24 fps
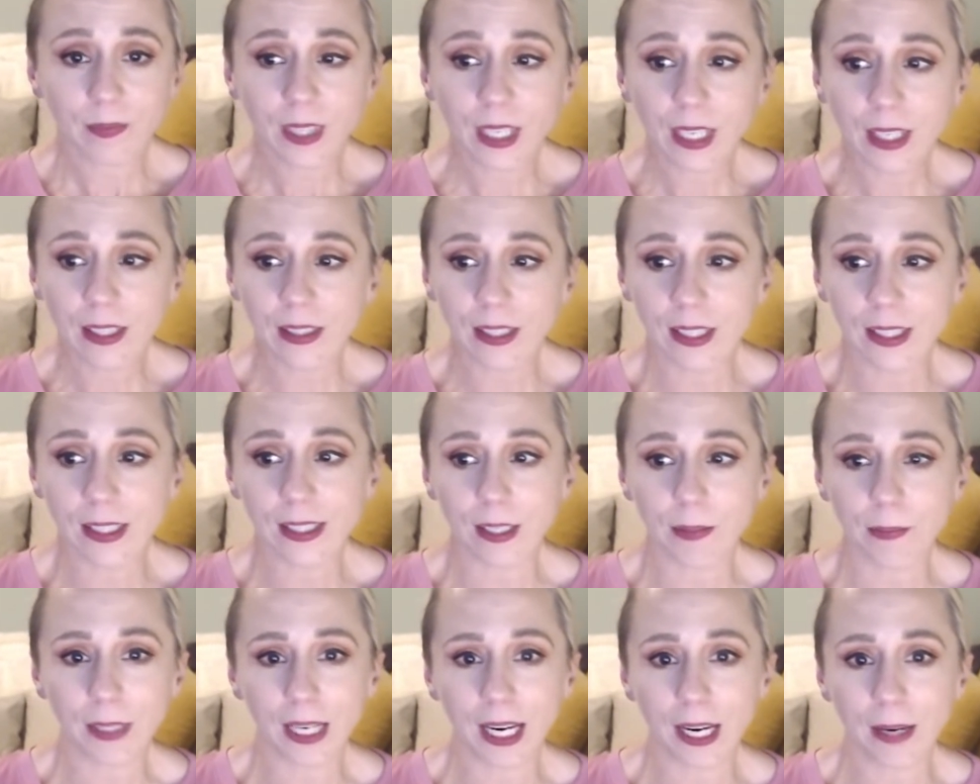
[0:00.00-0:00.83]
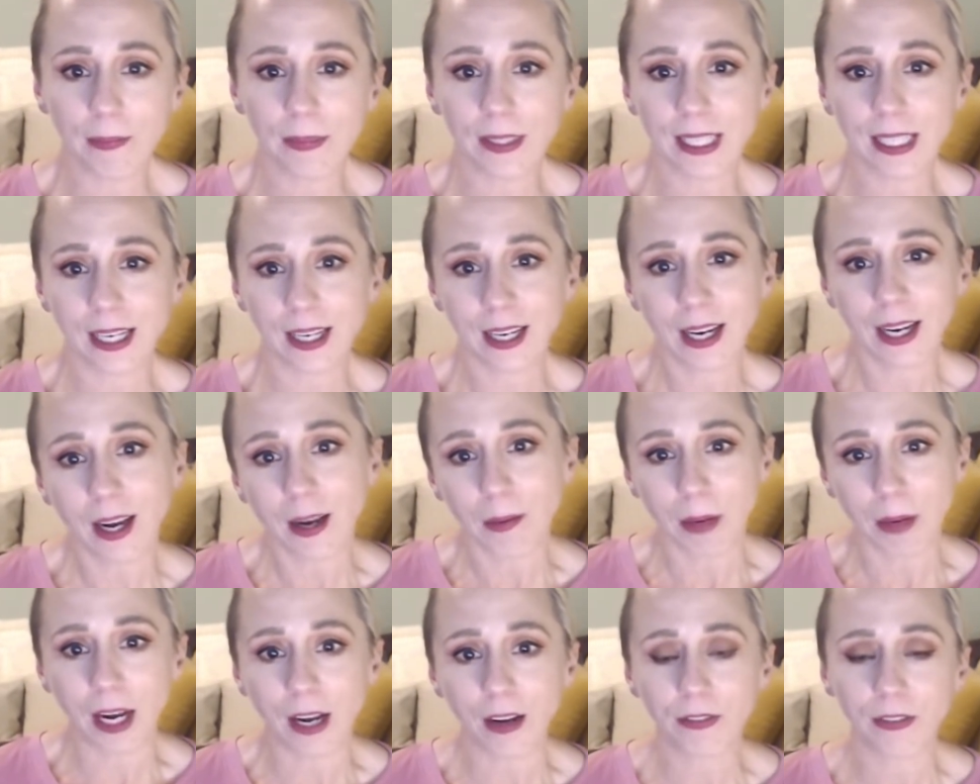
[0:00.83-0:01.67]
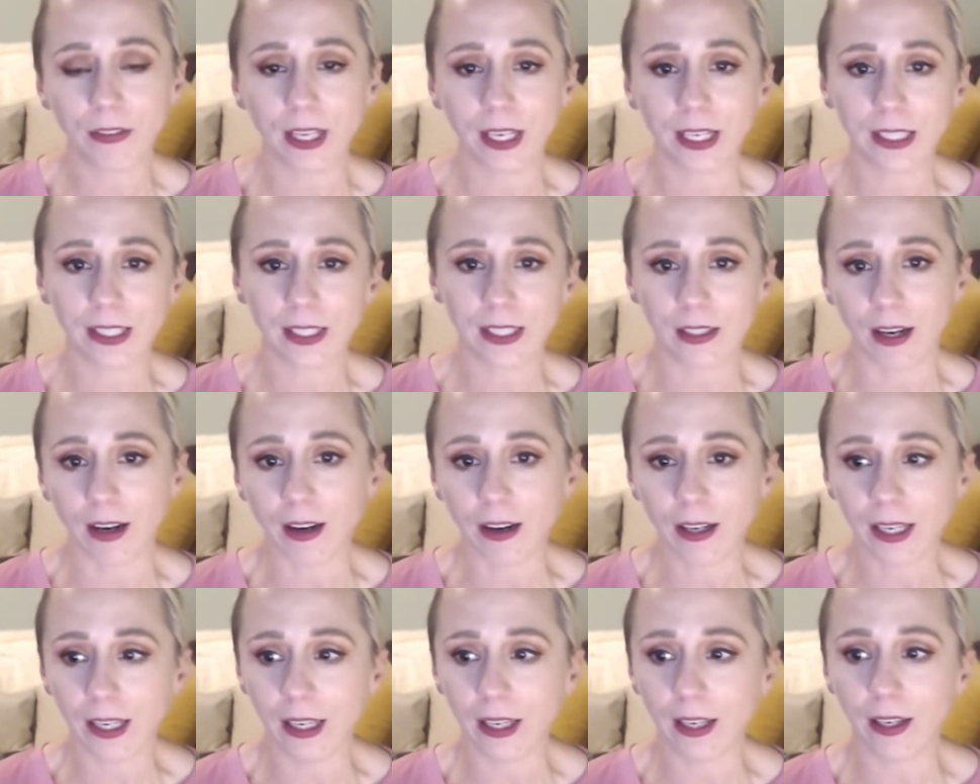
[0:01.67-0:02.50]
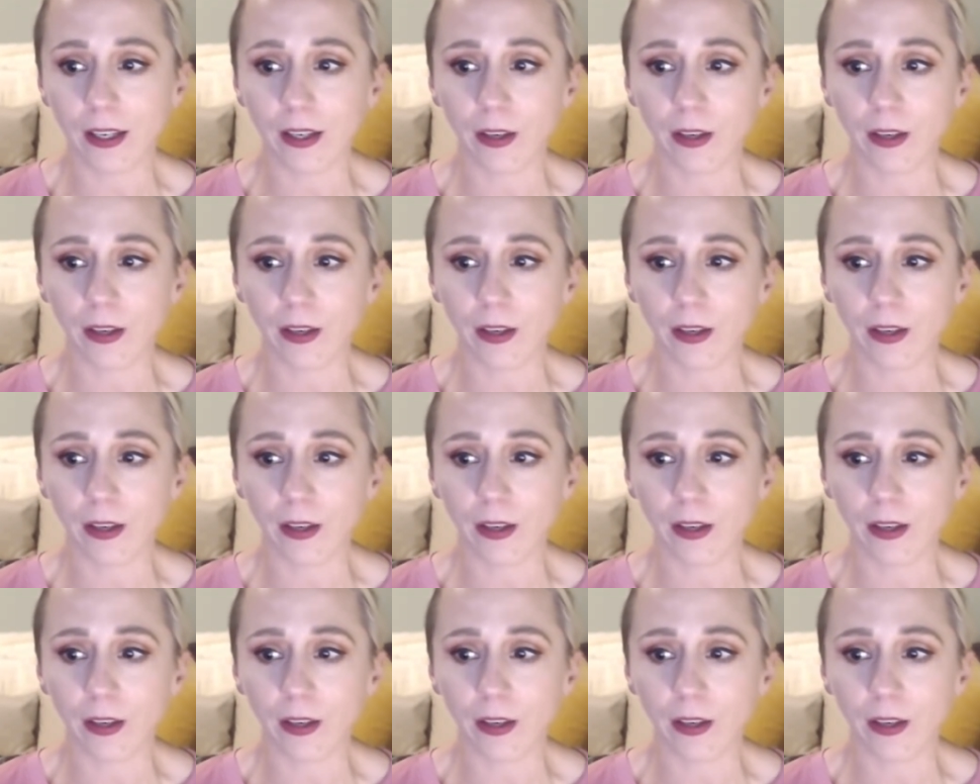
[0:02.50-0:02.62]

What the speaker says: Does sometimes that come off like snarky